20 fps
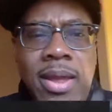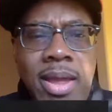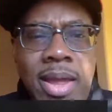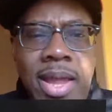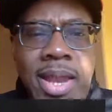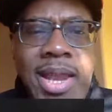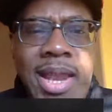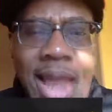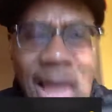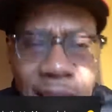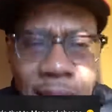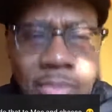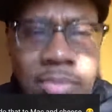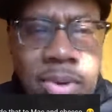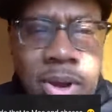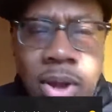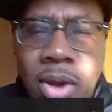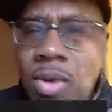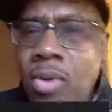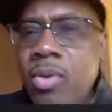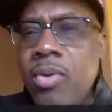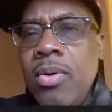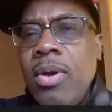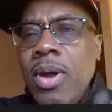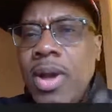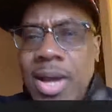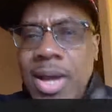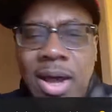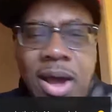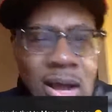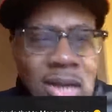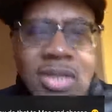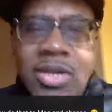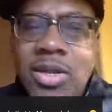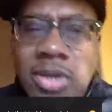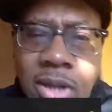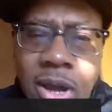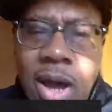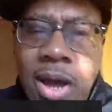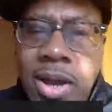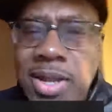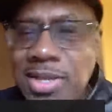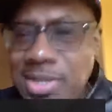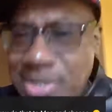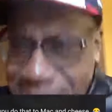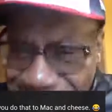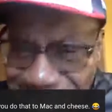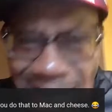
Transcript: And let him know. Hug your daughter and